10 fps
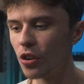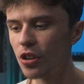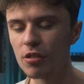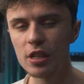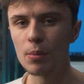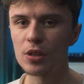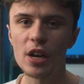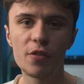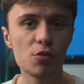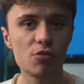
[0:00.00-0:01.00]
I don't see
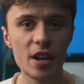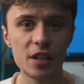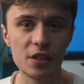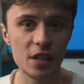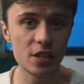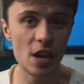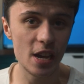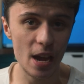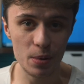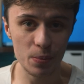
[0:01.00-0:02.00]
myself upgrading this
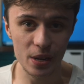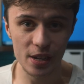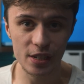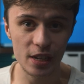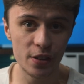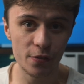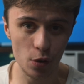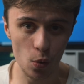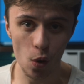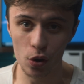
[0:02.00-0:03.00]
gaming PC
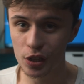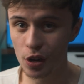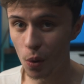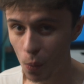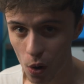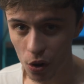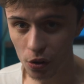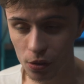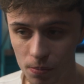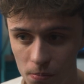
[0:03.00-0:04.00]
for quite a
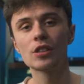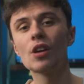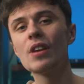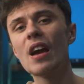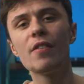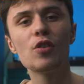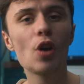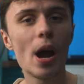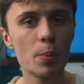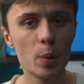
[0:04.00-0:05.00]
while. So yeah, if
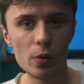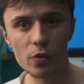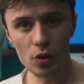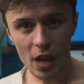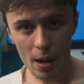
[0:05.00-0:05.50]
you're happy with your